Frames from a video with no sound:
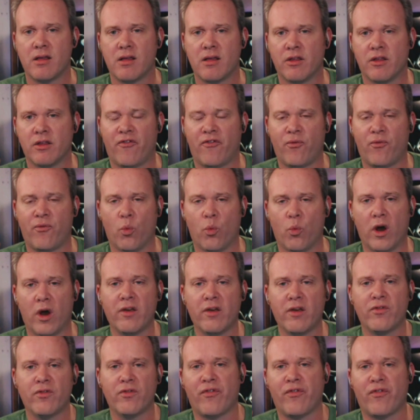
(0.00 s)
One of
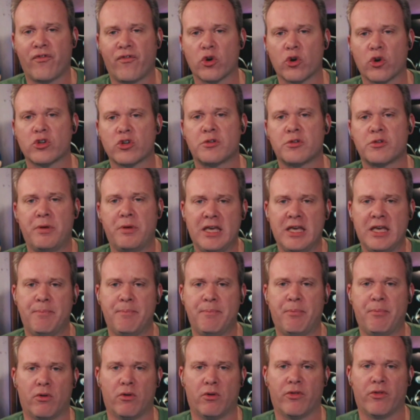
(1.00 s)
the first
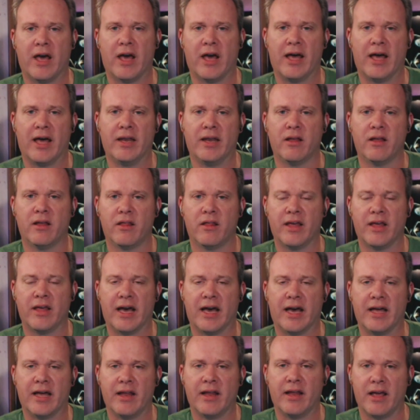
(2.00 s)
people that the
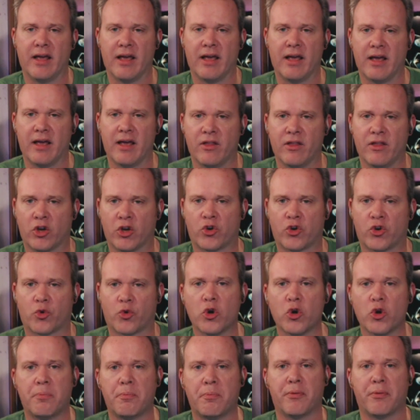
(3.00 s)

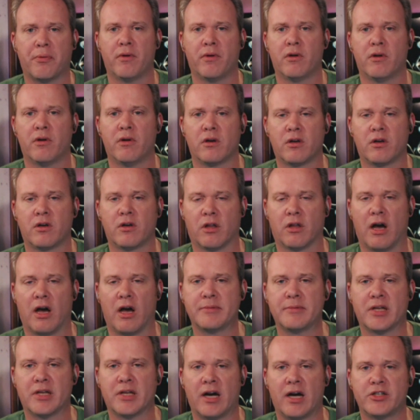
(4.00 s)
group glommed
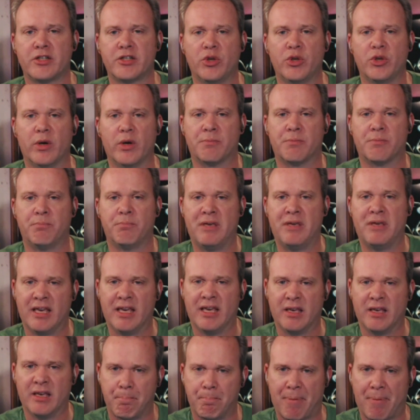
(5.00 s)
onto as being
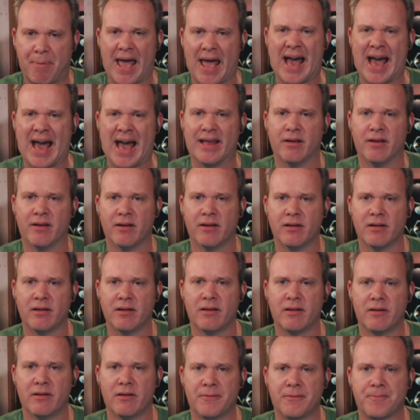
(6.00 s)
bad
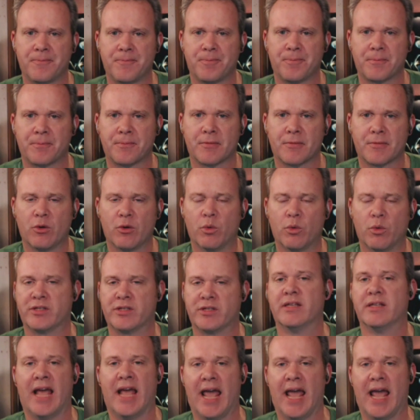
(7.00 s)
was the
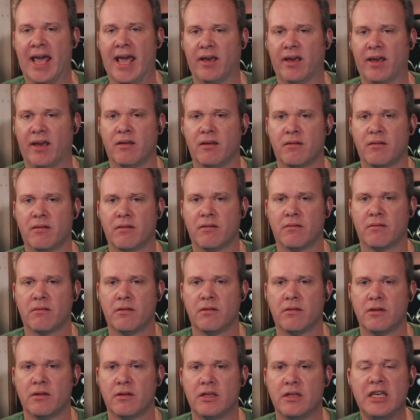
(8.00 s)
tank.
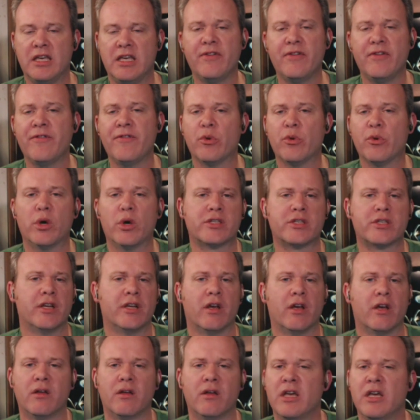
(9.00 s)
Even if
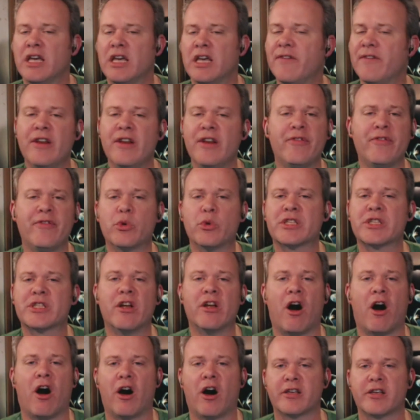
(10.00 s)
it was an
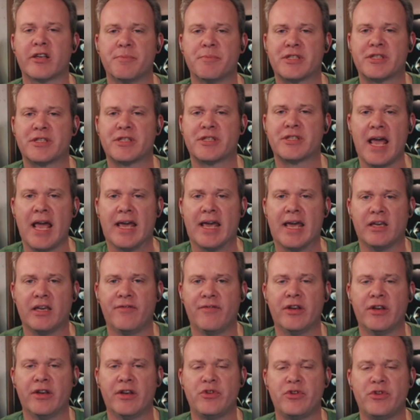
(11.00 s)
honest mistake, even
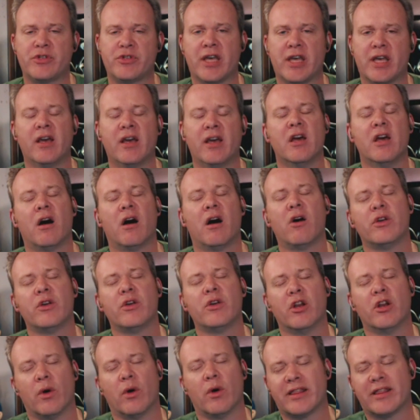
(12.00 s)
if you say, oh, you know
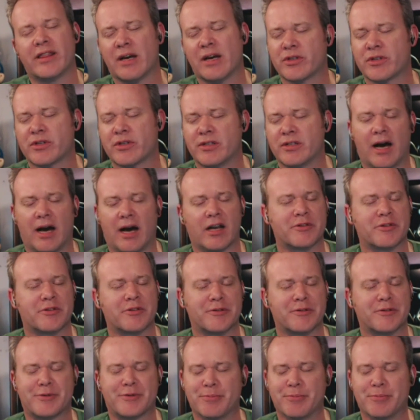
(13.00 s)
what, that was an
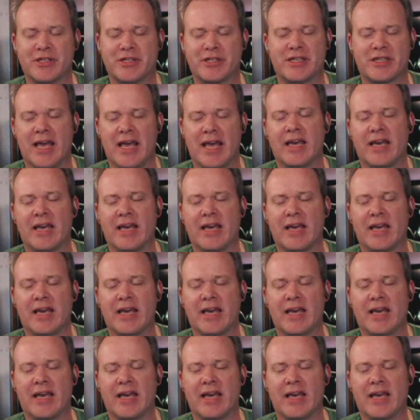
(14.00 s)
honest mistake, it's